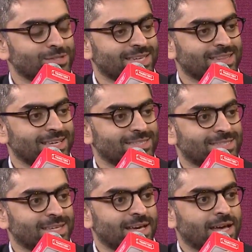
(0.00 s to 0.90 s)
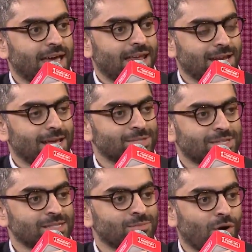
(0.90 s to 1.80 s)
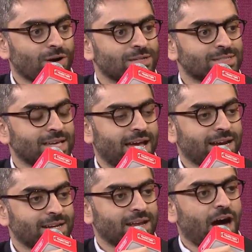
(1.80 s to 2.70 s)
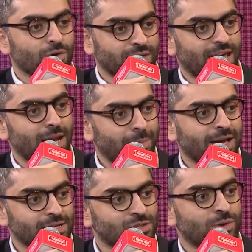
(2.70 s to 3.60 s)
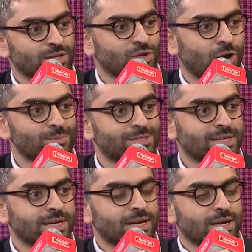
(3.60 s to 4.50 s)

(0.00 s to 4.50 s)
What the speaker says: these LLMs, these models, and how they're helping us do our jobs.